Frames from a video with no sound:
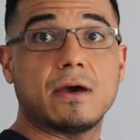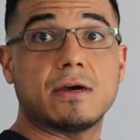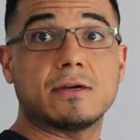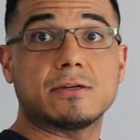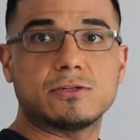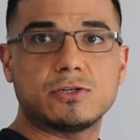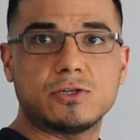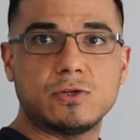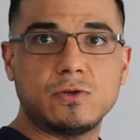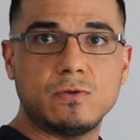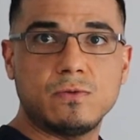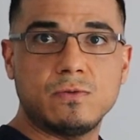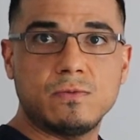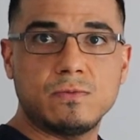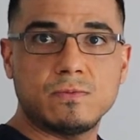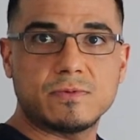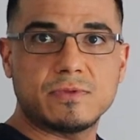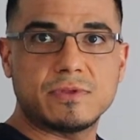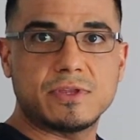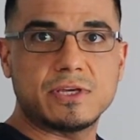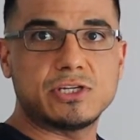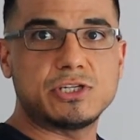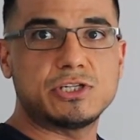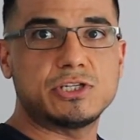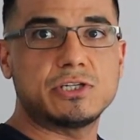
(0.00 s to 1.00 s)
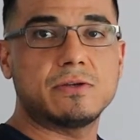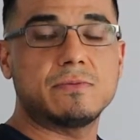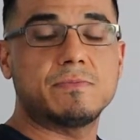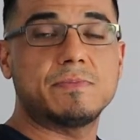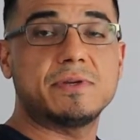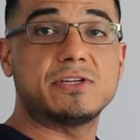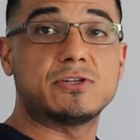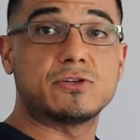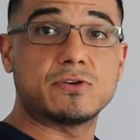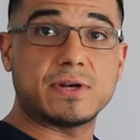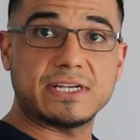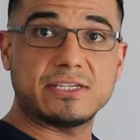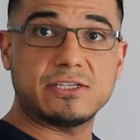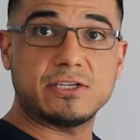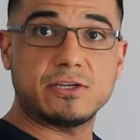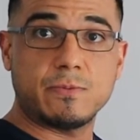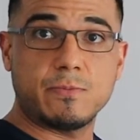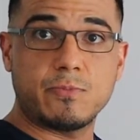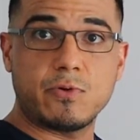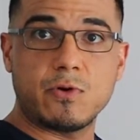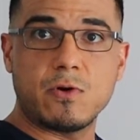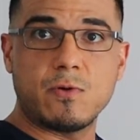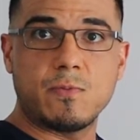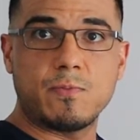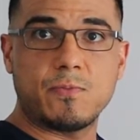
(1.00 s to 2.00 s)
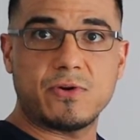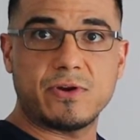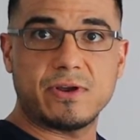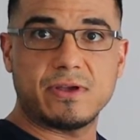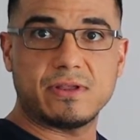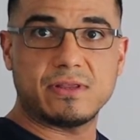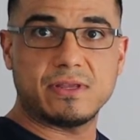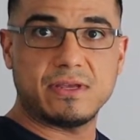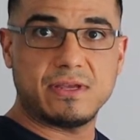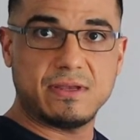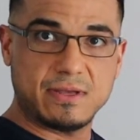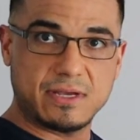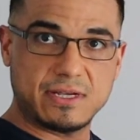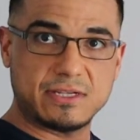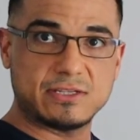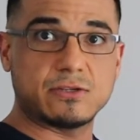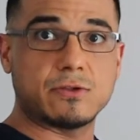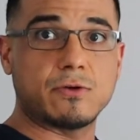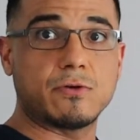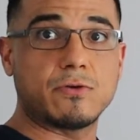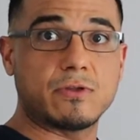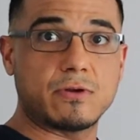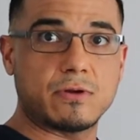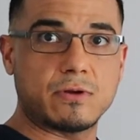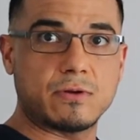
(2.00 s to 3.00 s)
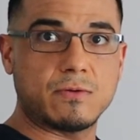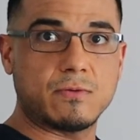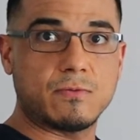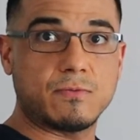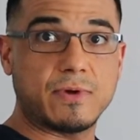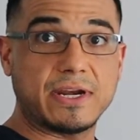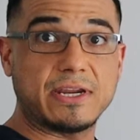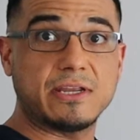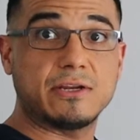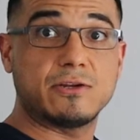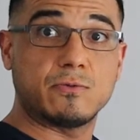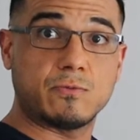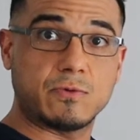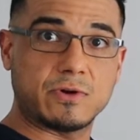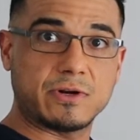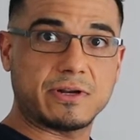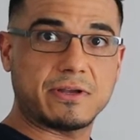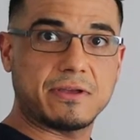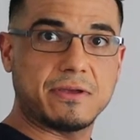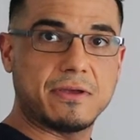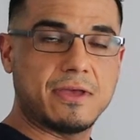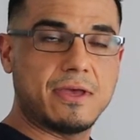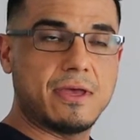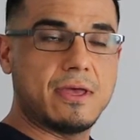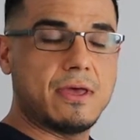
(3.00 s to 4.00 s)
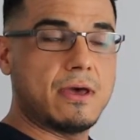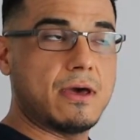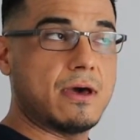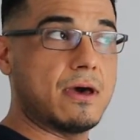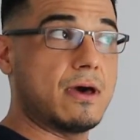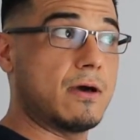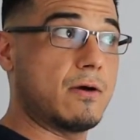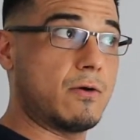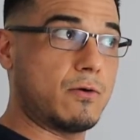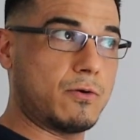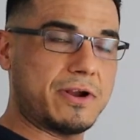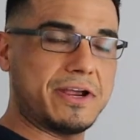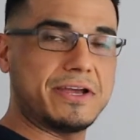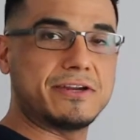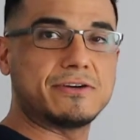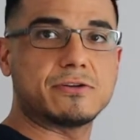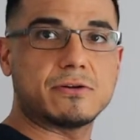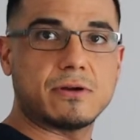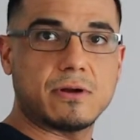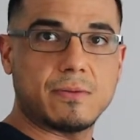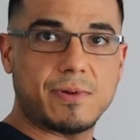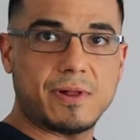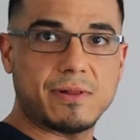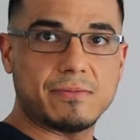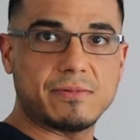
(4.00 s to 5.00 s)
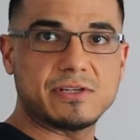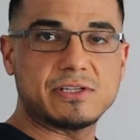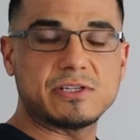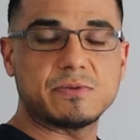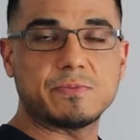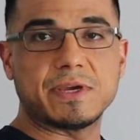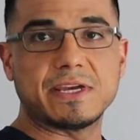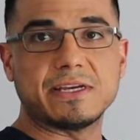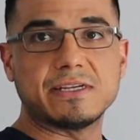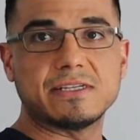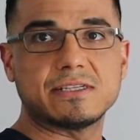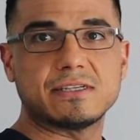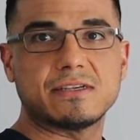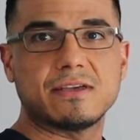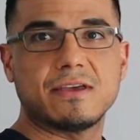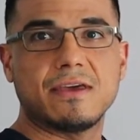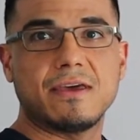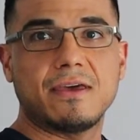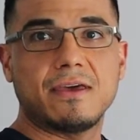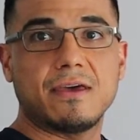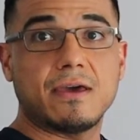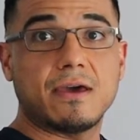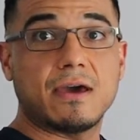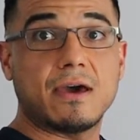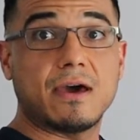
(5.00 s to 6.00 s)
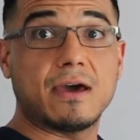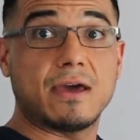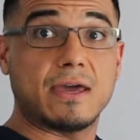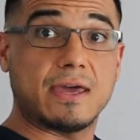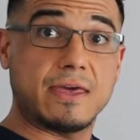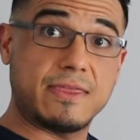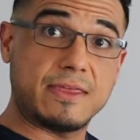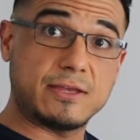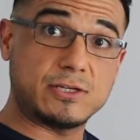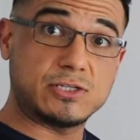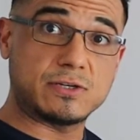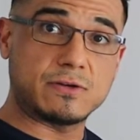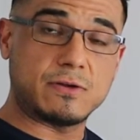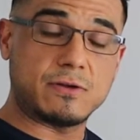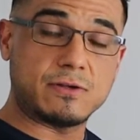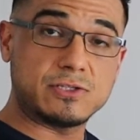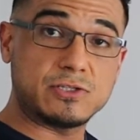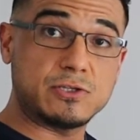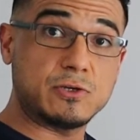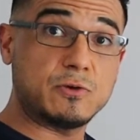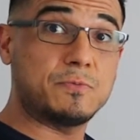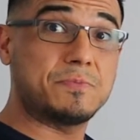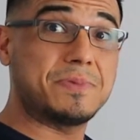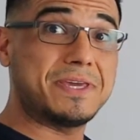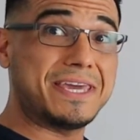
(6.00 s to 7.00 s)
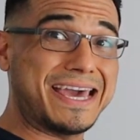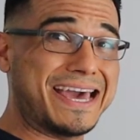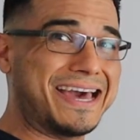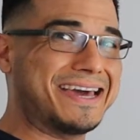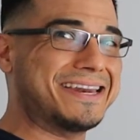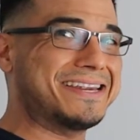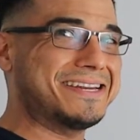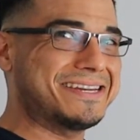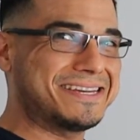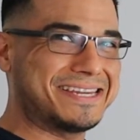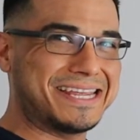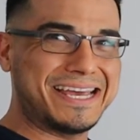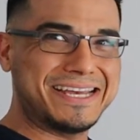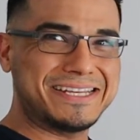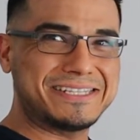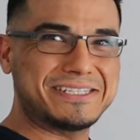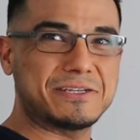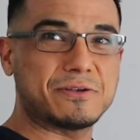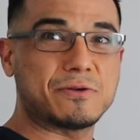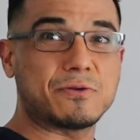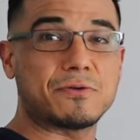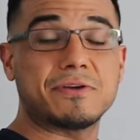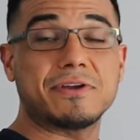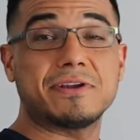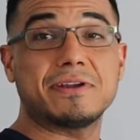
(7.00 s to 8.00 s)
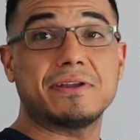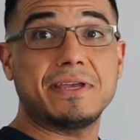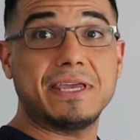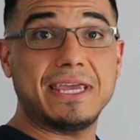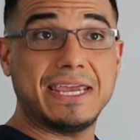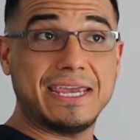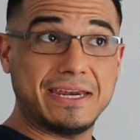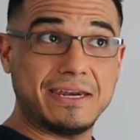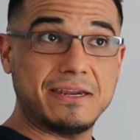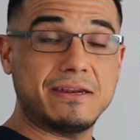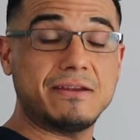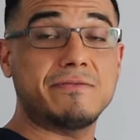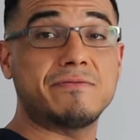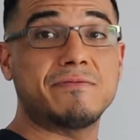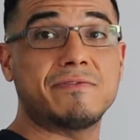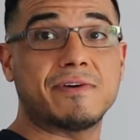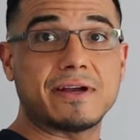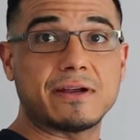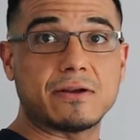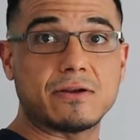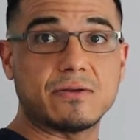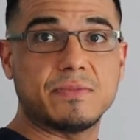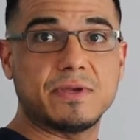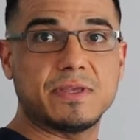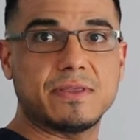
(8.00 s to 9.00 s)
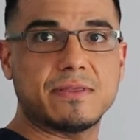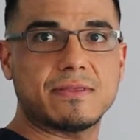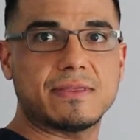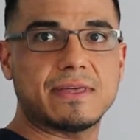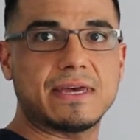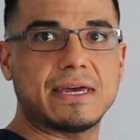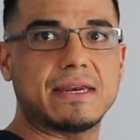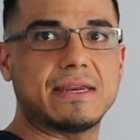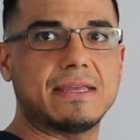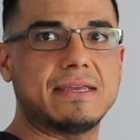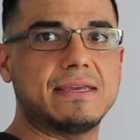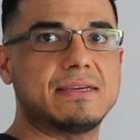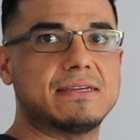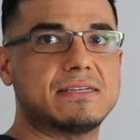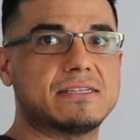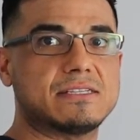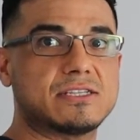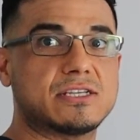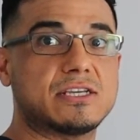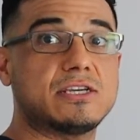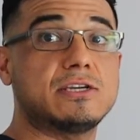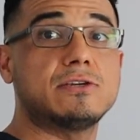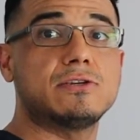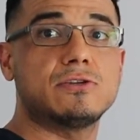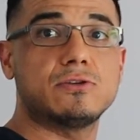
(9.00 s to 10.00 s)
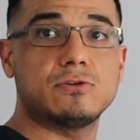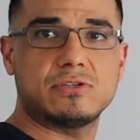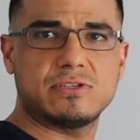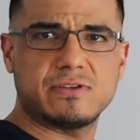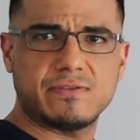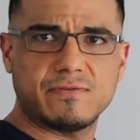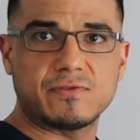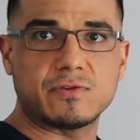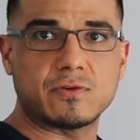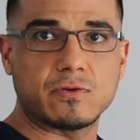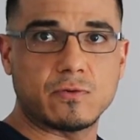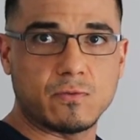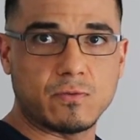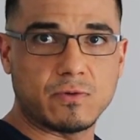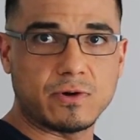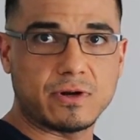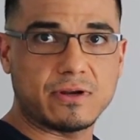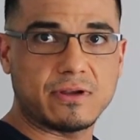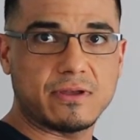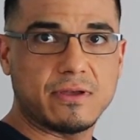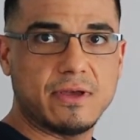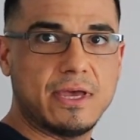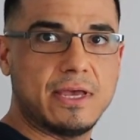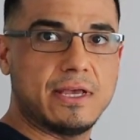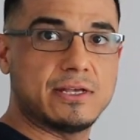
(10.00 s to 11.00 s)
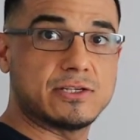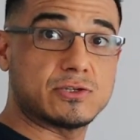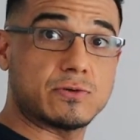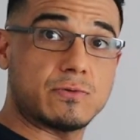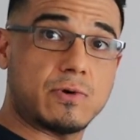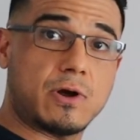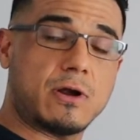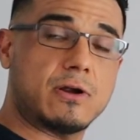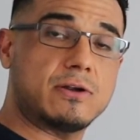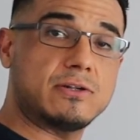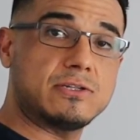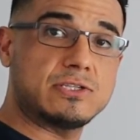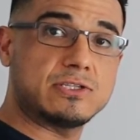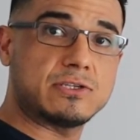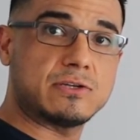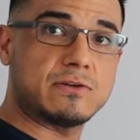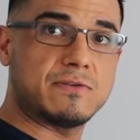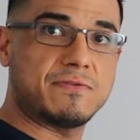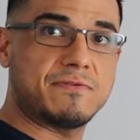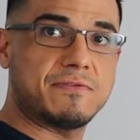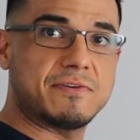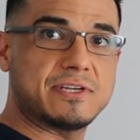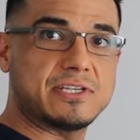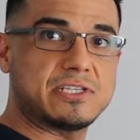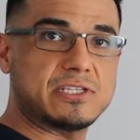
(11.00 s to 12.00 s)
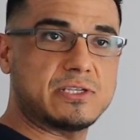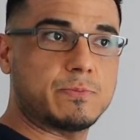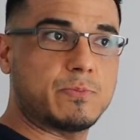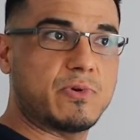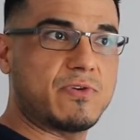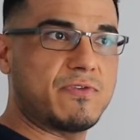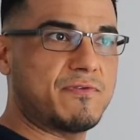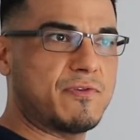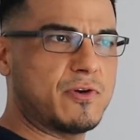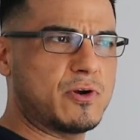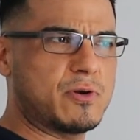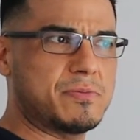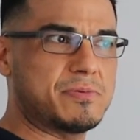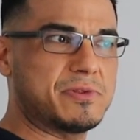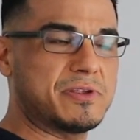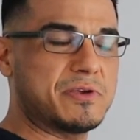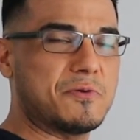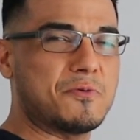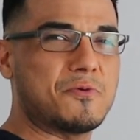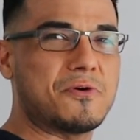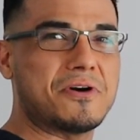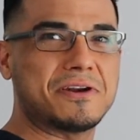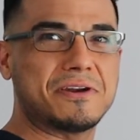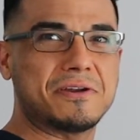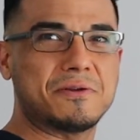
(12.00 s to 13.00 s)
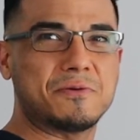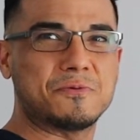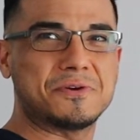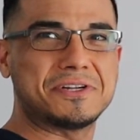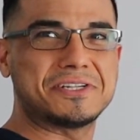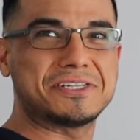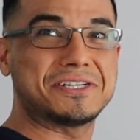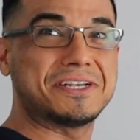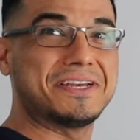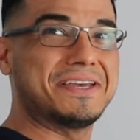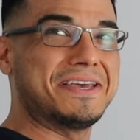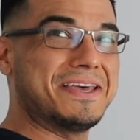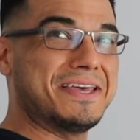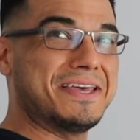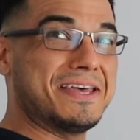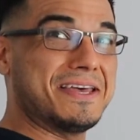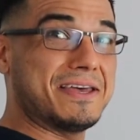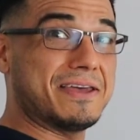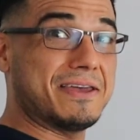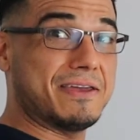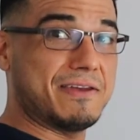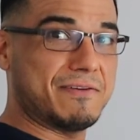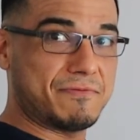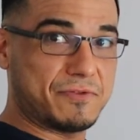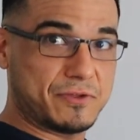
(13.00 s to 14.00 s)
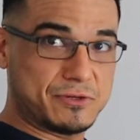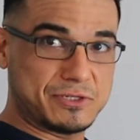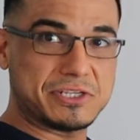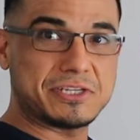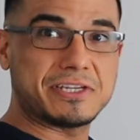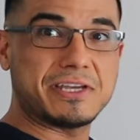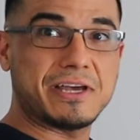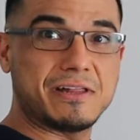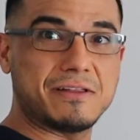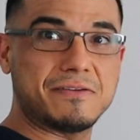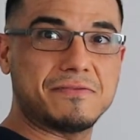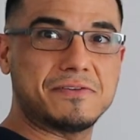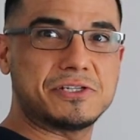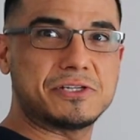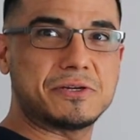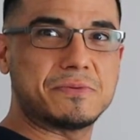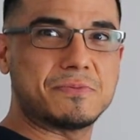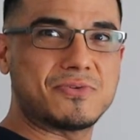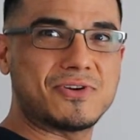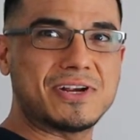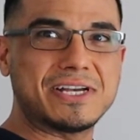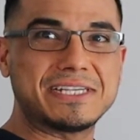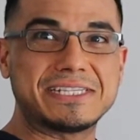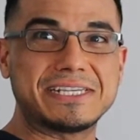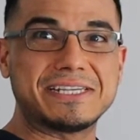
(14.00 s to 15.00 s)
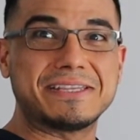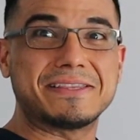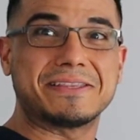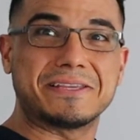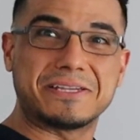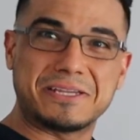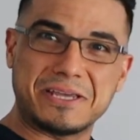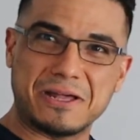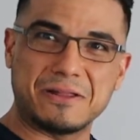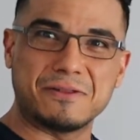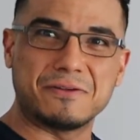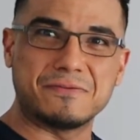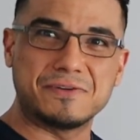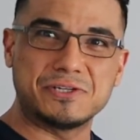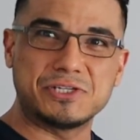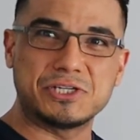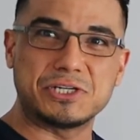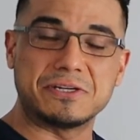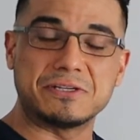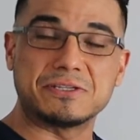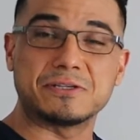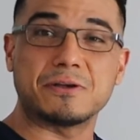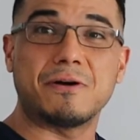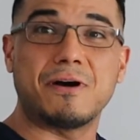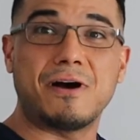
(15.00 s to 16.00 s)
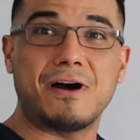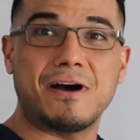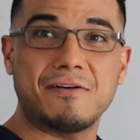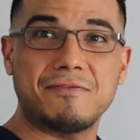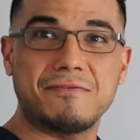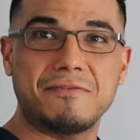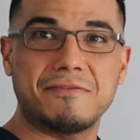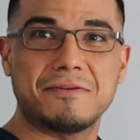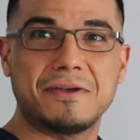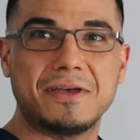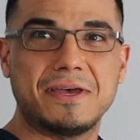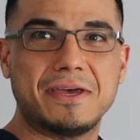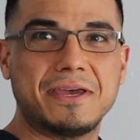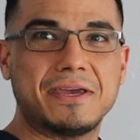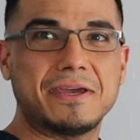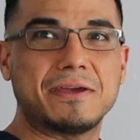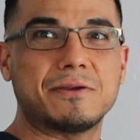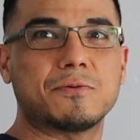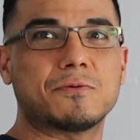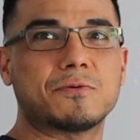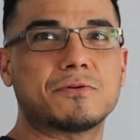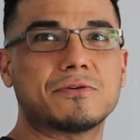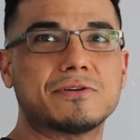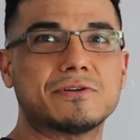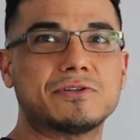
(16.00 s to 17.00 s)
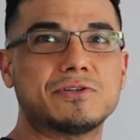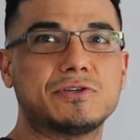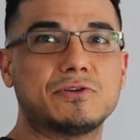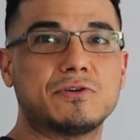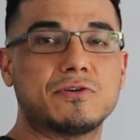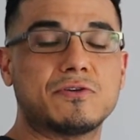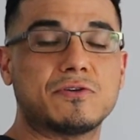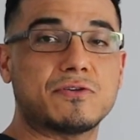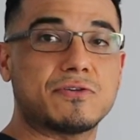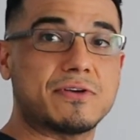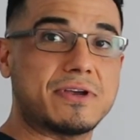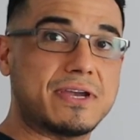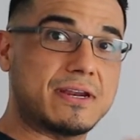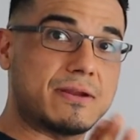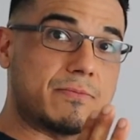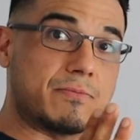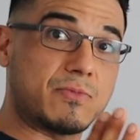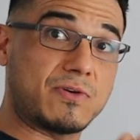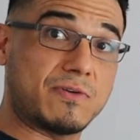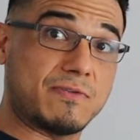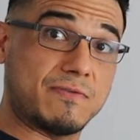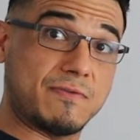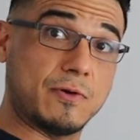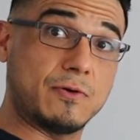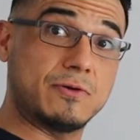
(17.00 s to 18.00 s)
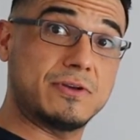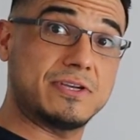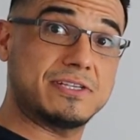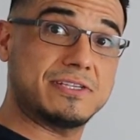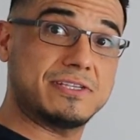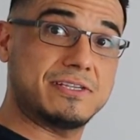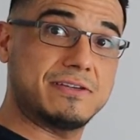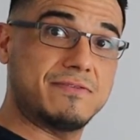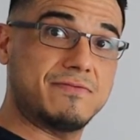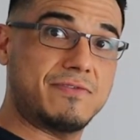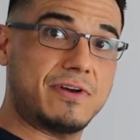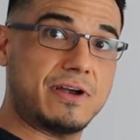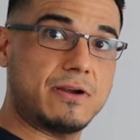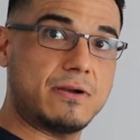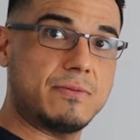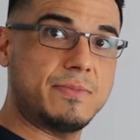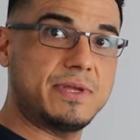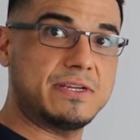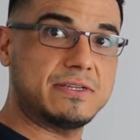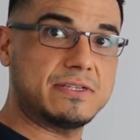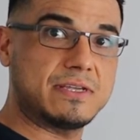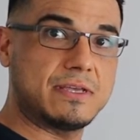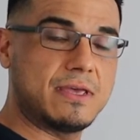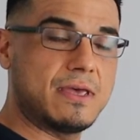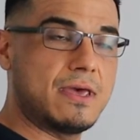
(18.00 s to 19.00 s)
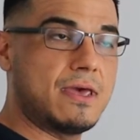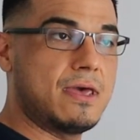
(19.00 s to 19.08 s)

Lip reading: 2, they should be dressed appropriately as though they're ready to work or enter a public space. And they should also be at a desk or in an environment that is conducive to work. So a hard surface, preferably one in which, if there's a television present, the television is off in order to create a more focused environment.